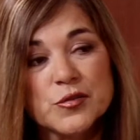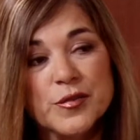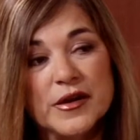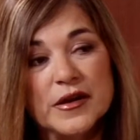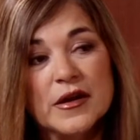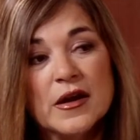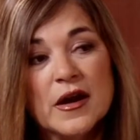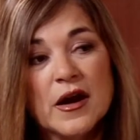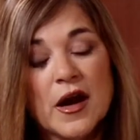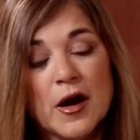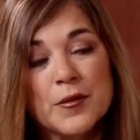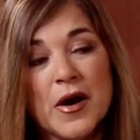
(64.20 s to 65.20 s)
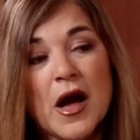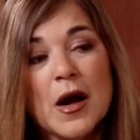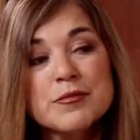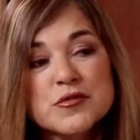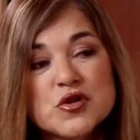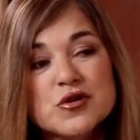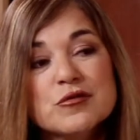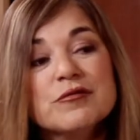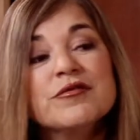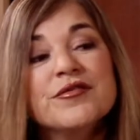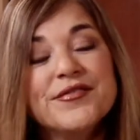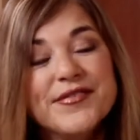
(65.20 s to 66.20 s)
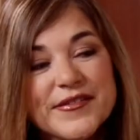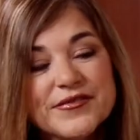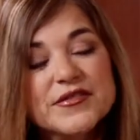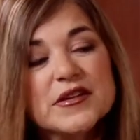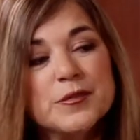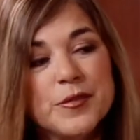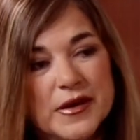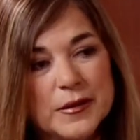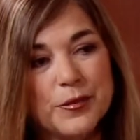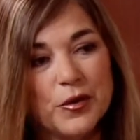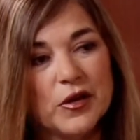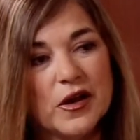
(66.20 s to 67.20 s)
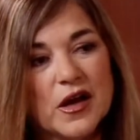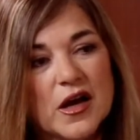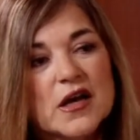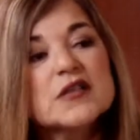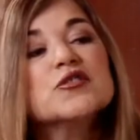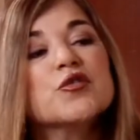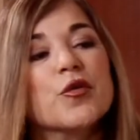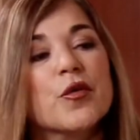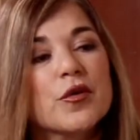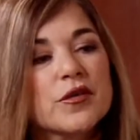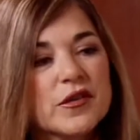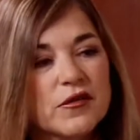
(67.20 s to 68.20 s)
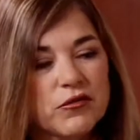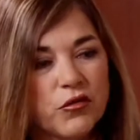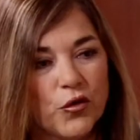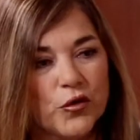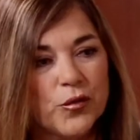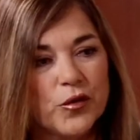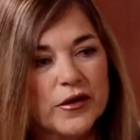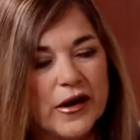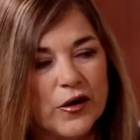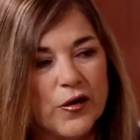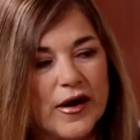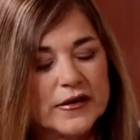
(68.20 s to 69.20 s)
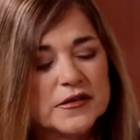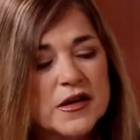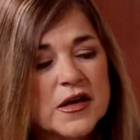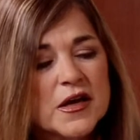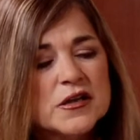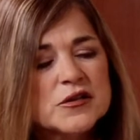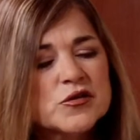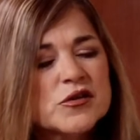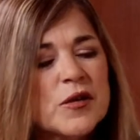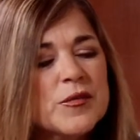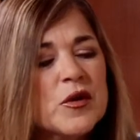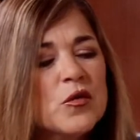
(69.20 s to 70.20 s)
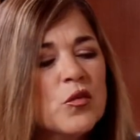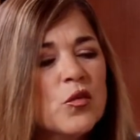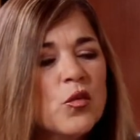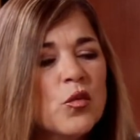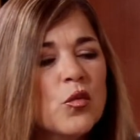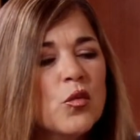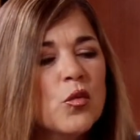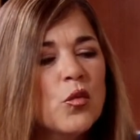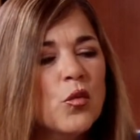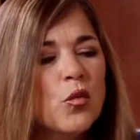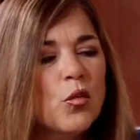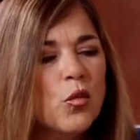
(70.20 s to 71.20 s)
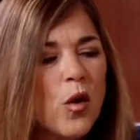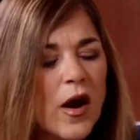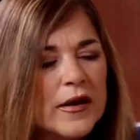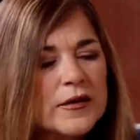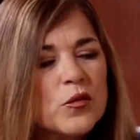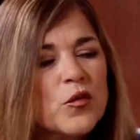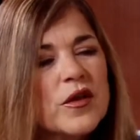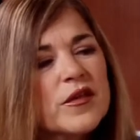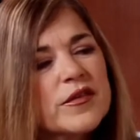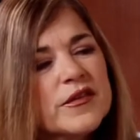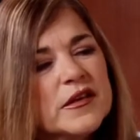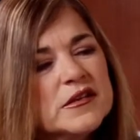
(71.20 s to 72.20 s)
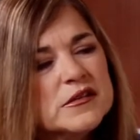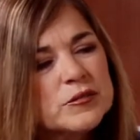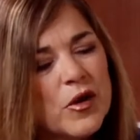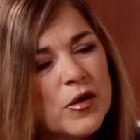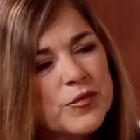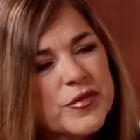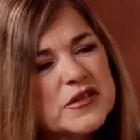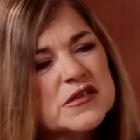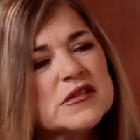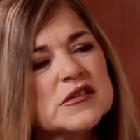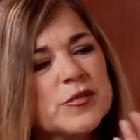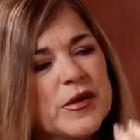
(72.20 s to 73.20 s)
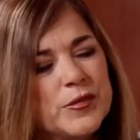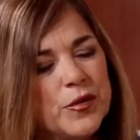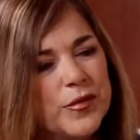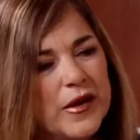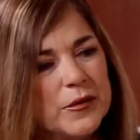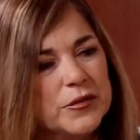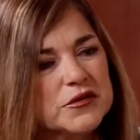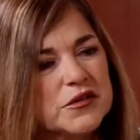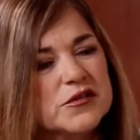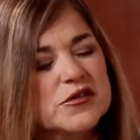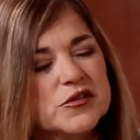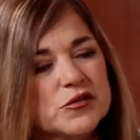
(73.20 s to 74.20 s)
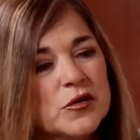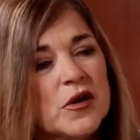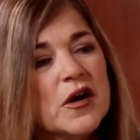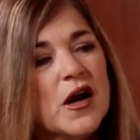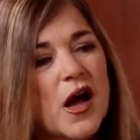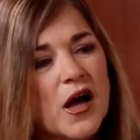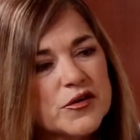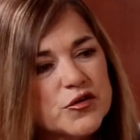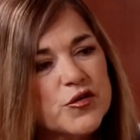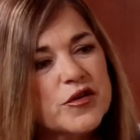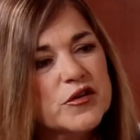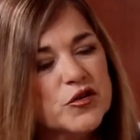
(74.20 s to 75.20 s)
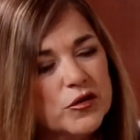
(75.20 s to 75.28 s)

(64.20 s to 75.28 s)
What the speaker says: be up to 50 people under the Affordable Care Act. So tell me, what will the small business people be able to do under the new